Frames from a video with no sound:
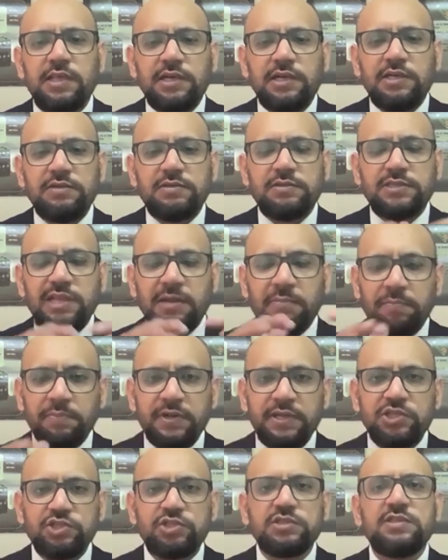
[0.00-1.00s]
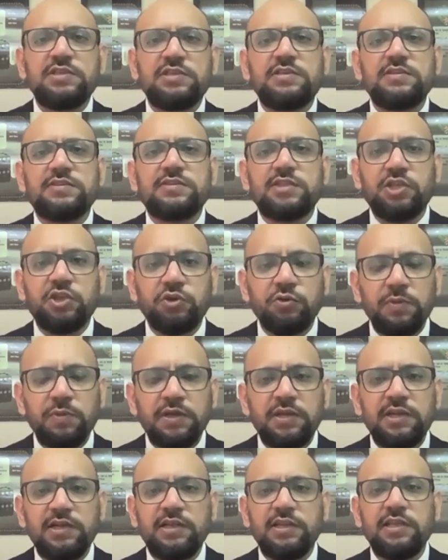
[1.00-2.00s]
temperatures,
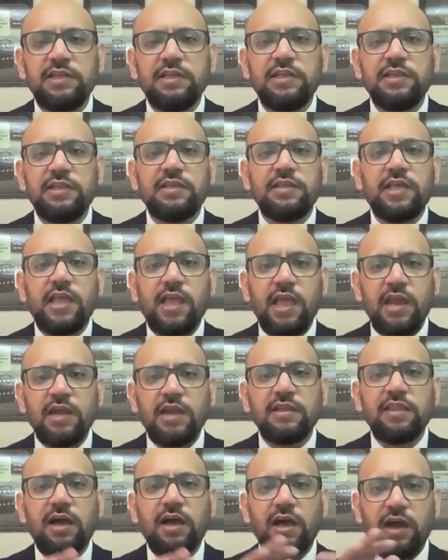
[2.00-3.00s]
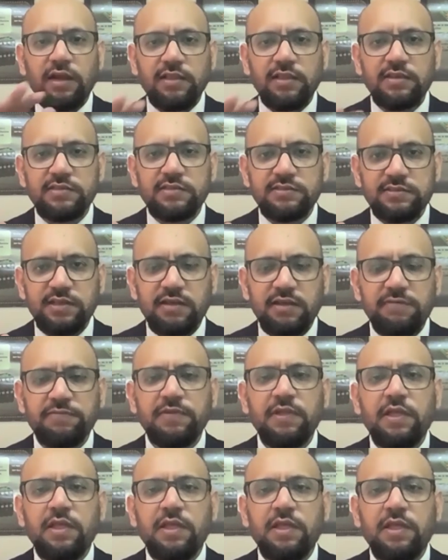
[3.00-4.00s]
humidity, and the other stuff
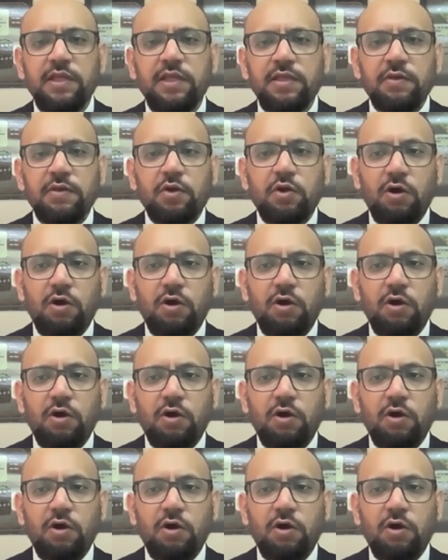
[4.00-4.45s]
of